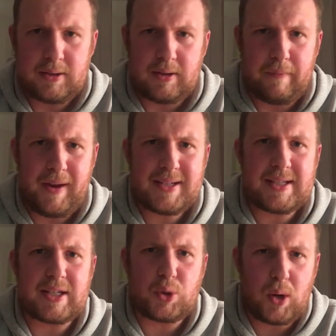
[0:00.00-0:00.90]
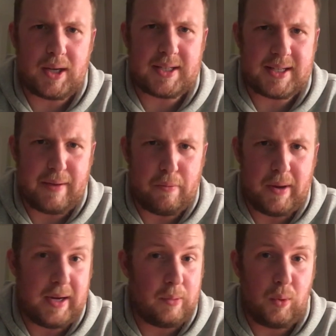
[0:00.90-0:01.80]
The face is as quick as it's ever
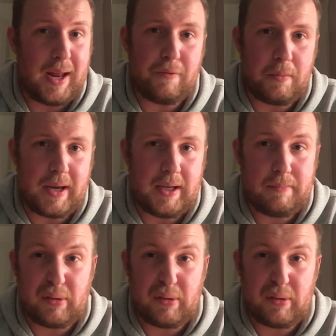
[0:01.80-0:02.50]
been and will ever be